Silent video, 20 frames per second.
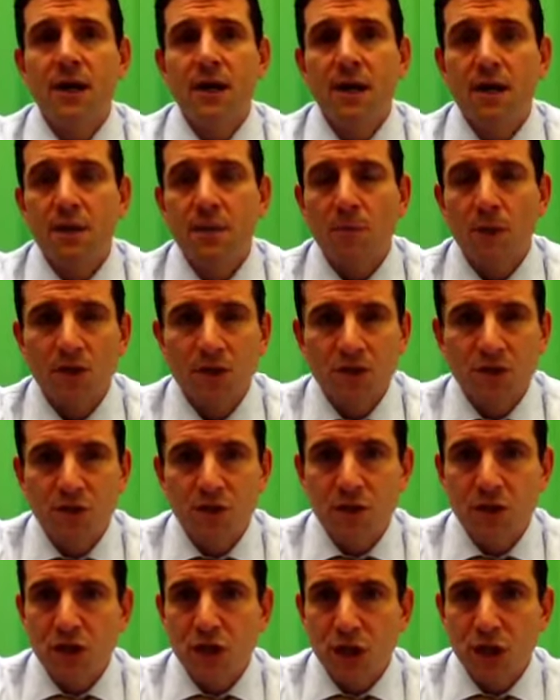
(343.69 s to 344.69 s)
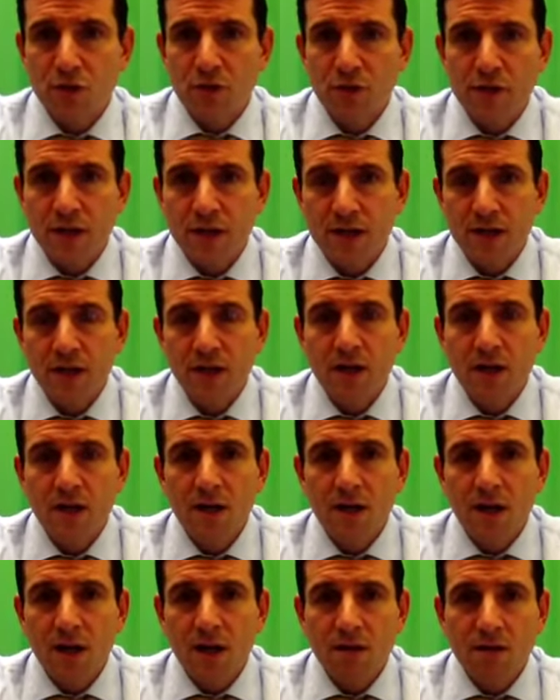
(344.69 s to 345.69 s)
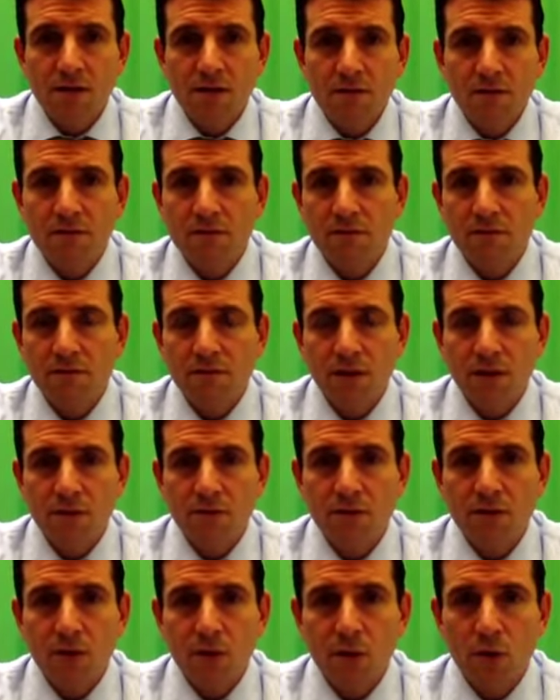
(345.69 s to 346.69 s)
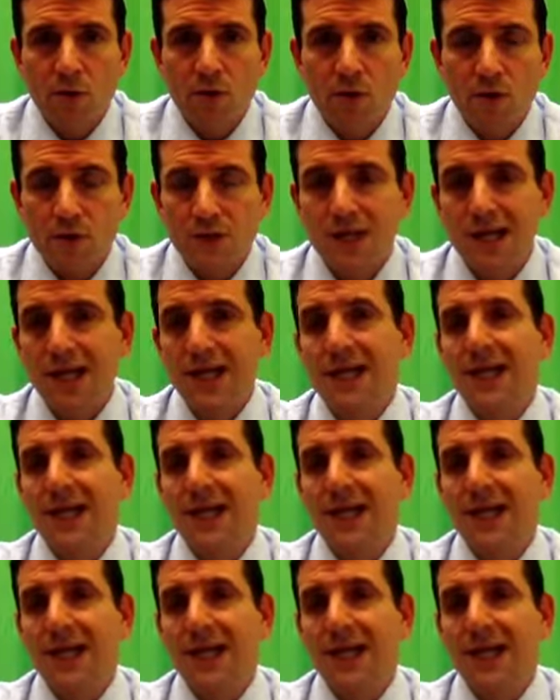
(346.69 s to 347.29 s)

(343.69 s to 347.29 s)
much to the chagrin of the Northerners.